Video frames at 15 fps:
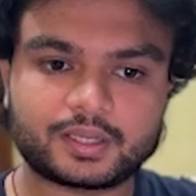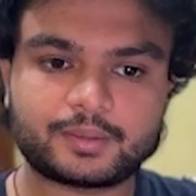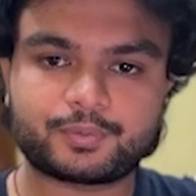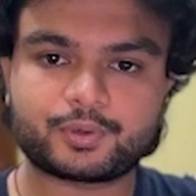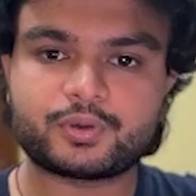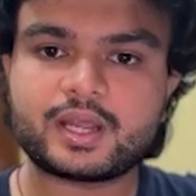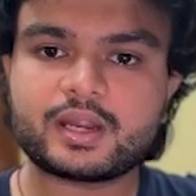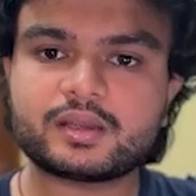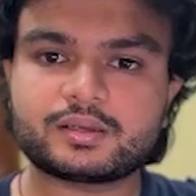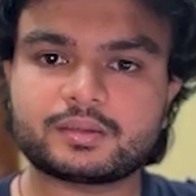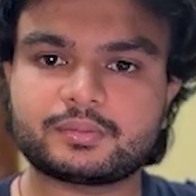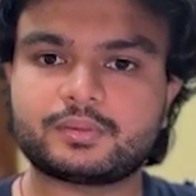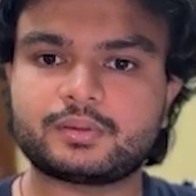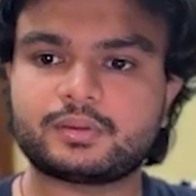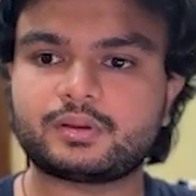product
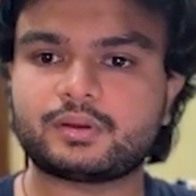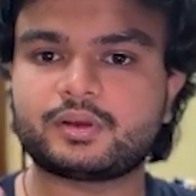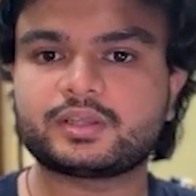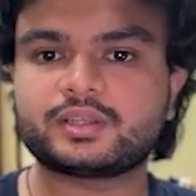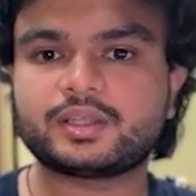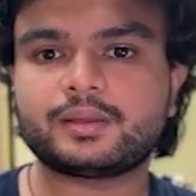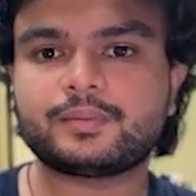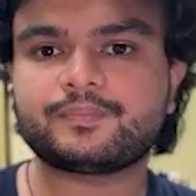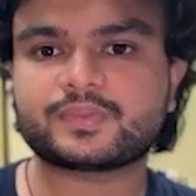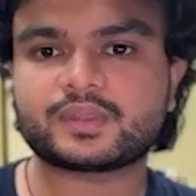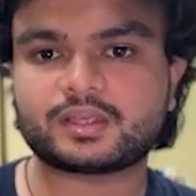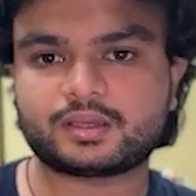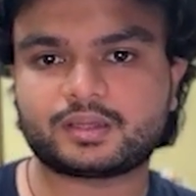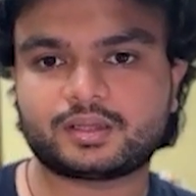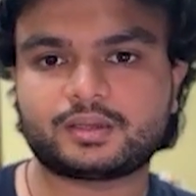
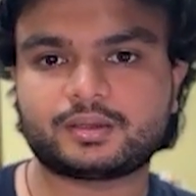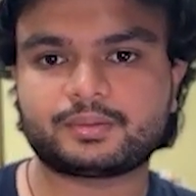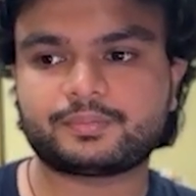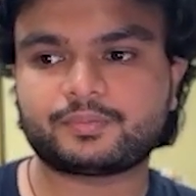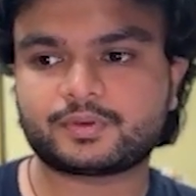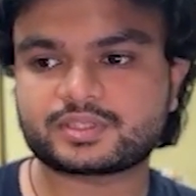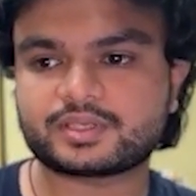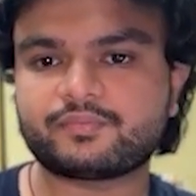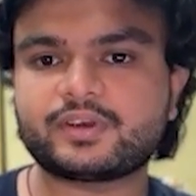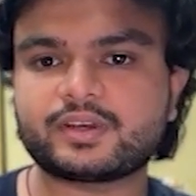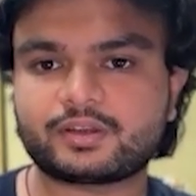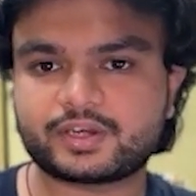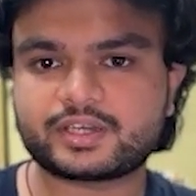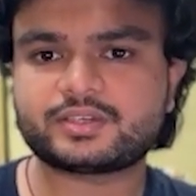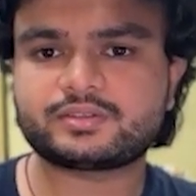or
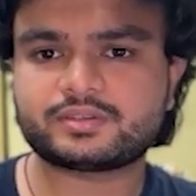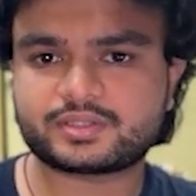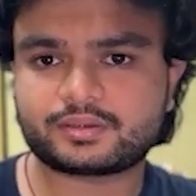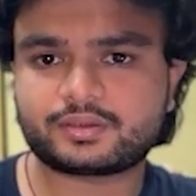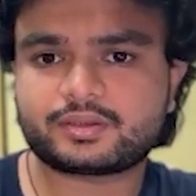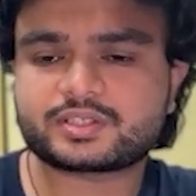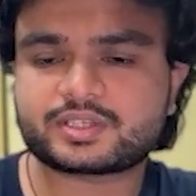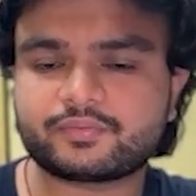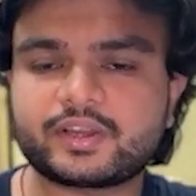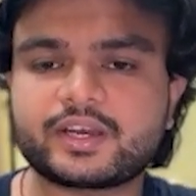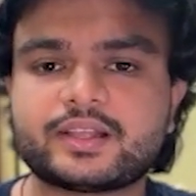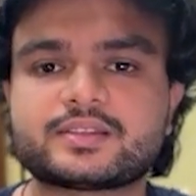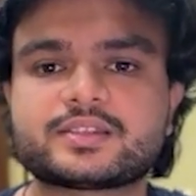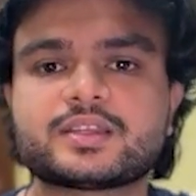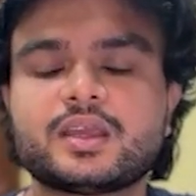someone
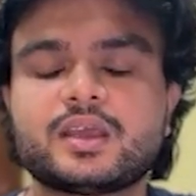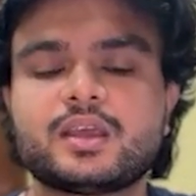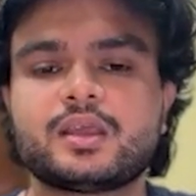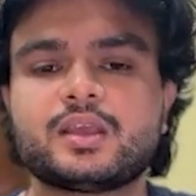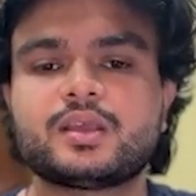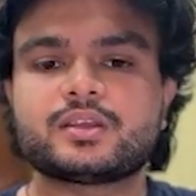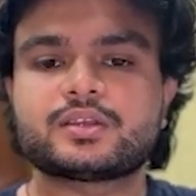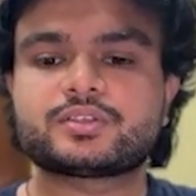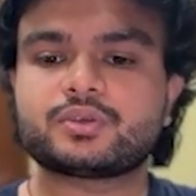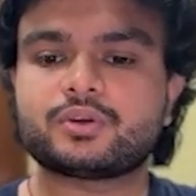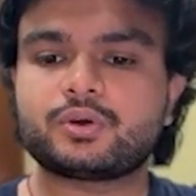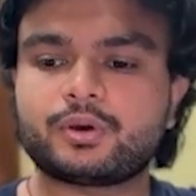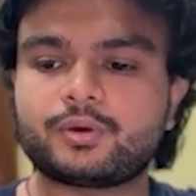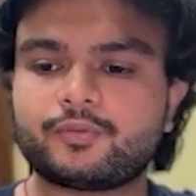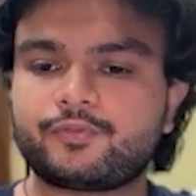else.
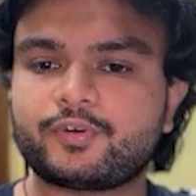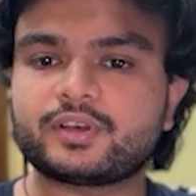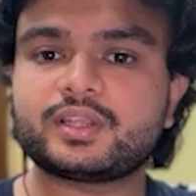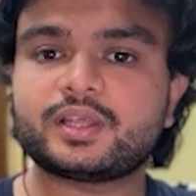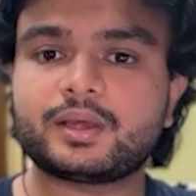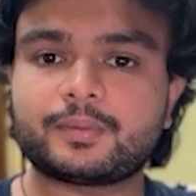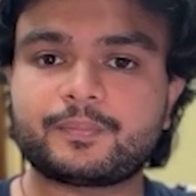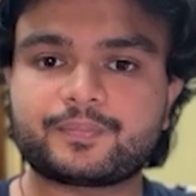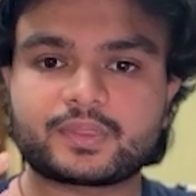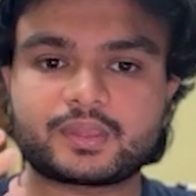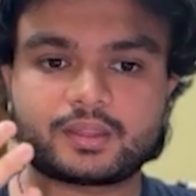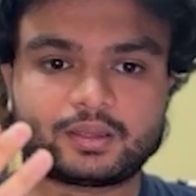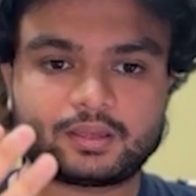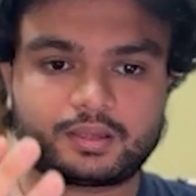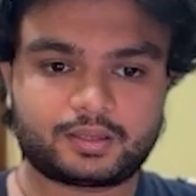So for the
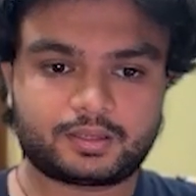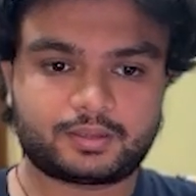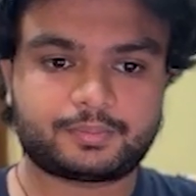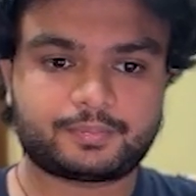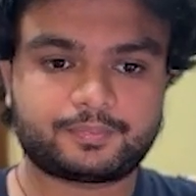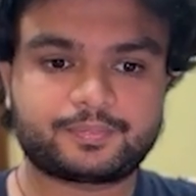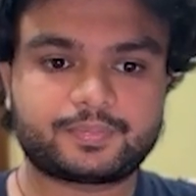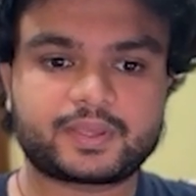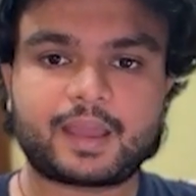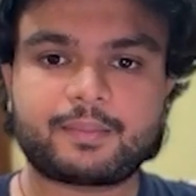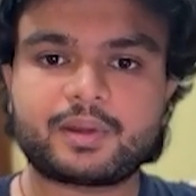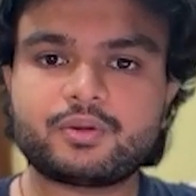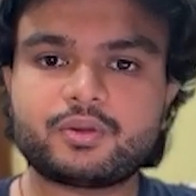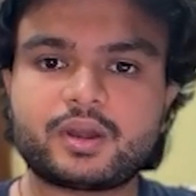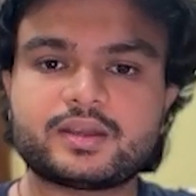
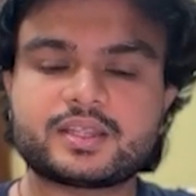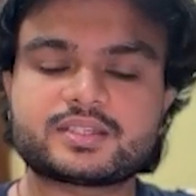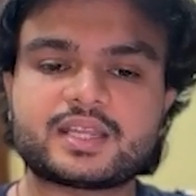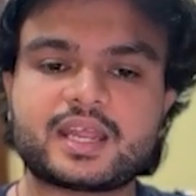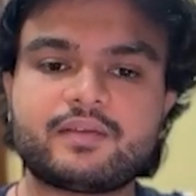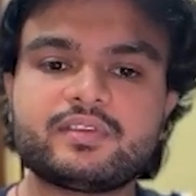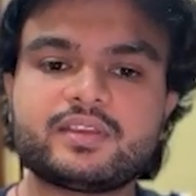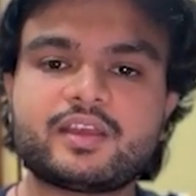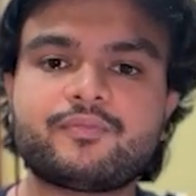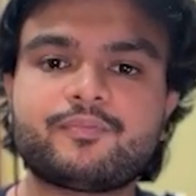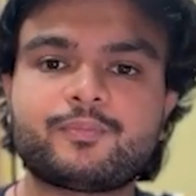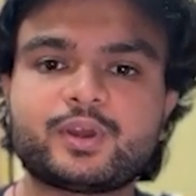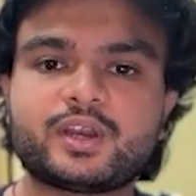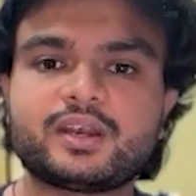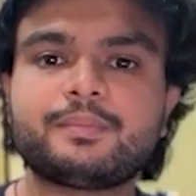camera to understand, we have
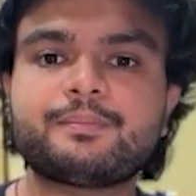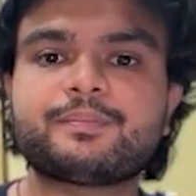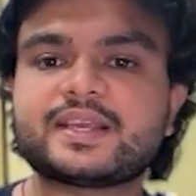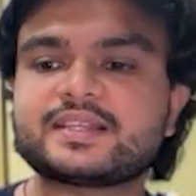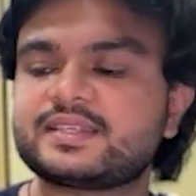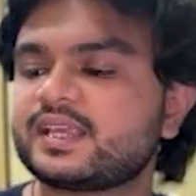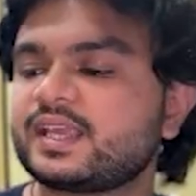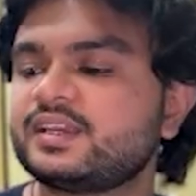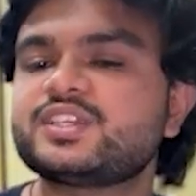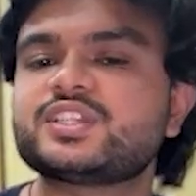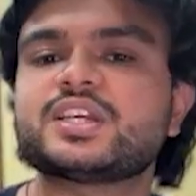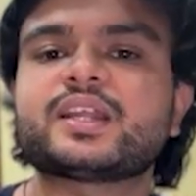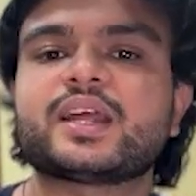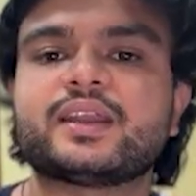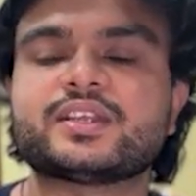put in a basic
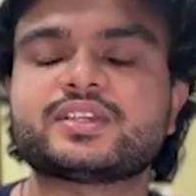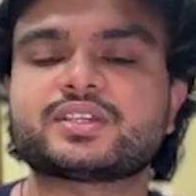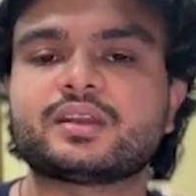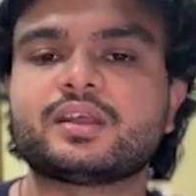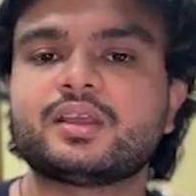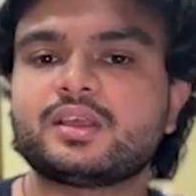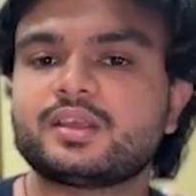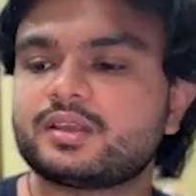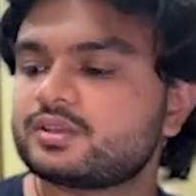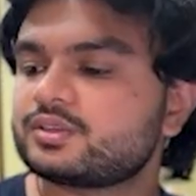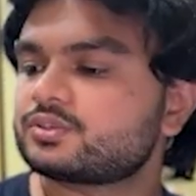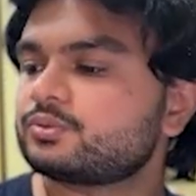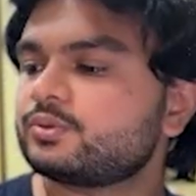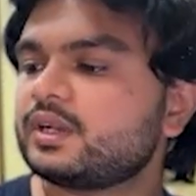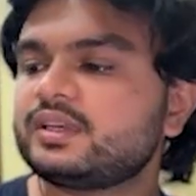initial condition.
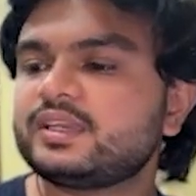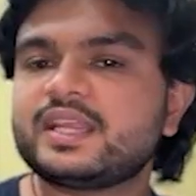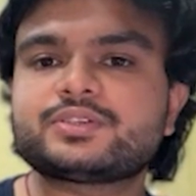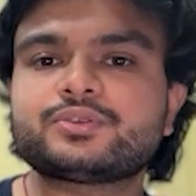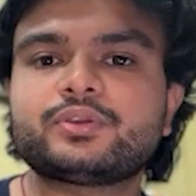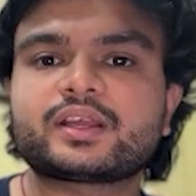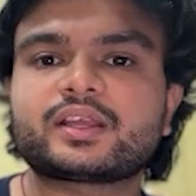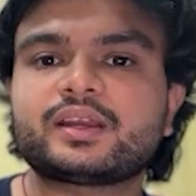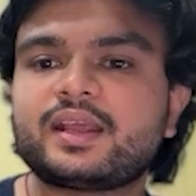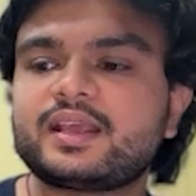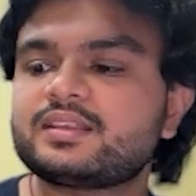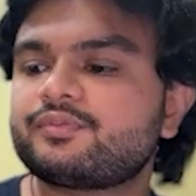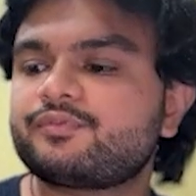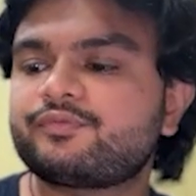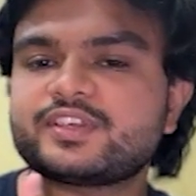So it needs to recognize
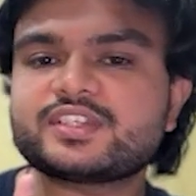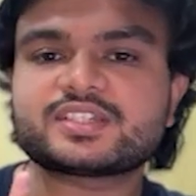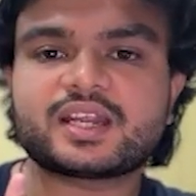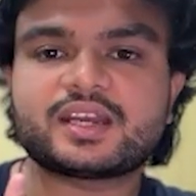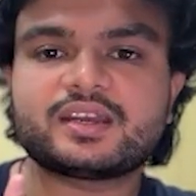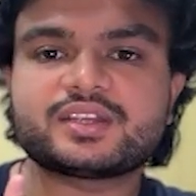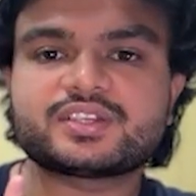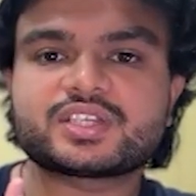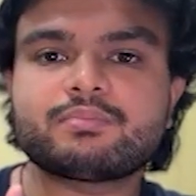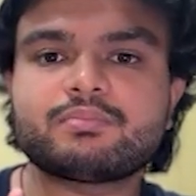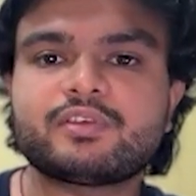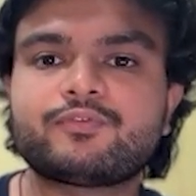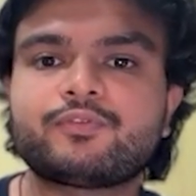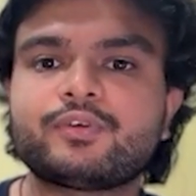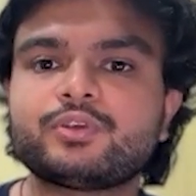a fist condition
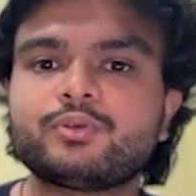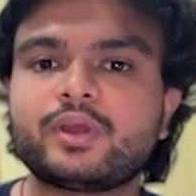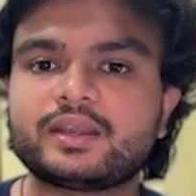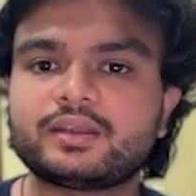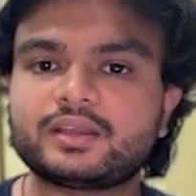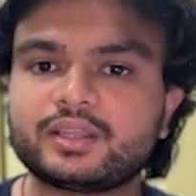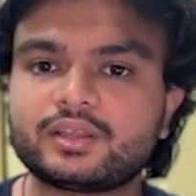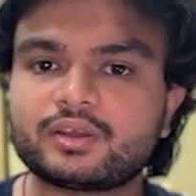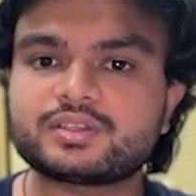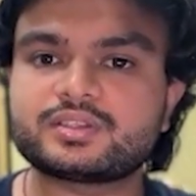before you enter your